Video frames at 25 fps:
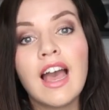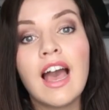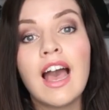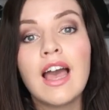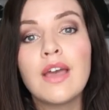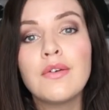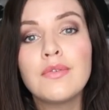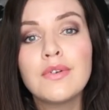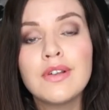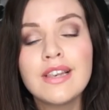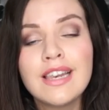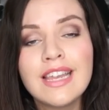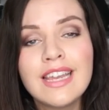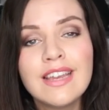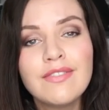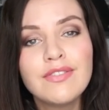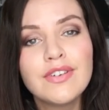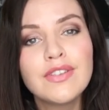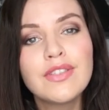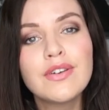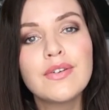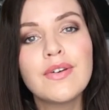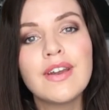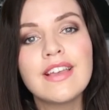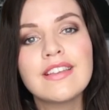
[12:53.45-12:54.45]
I will leave
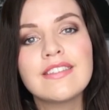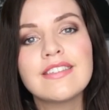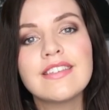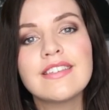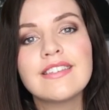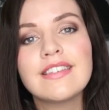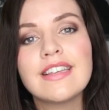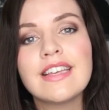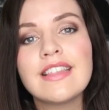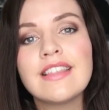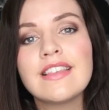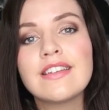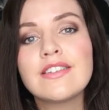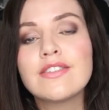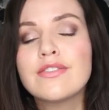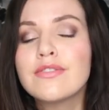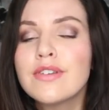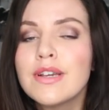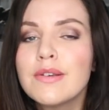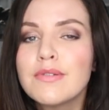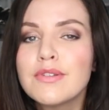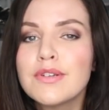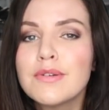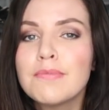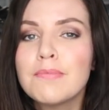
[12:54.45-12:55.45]
all the questions in the
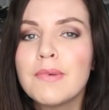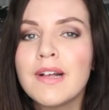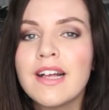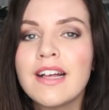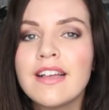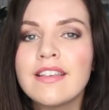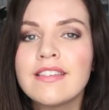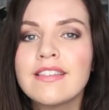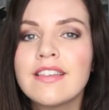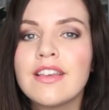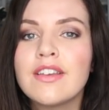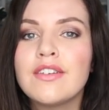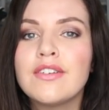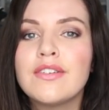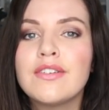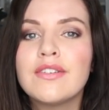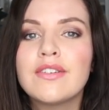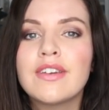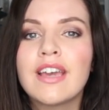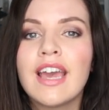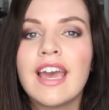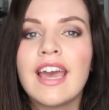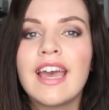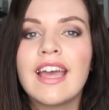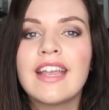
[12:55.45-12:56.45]
description bar so you
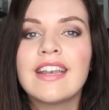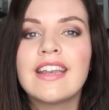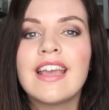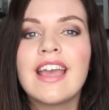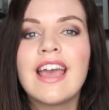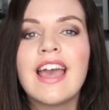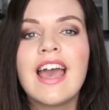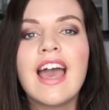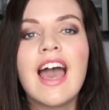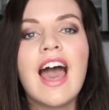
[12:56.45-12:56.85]
can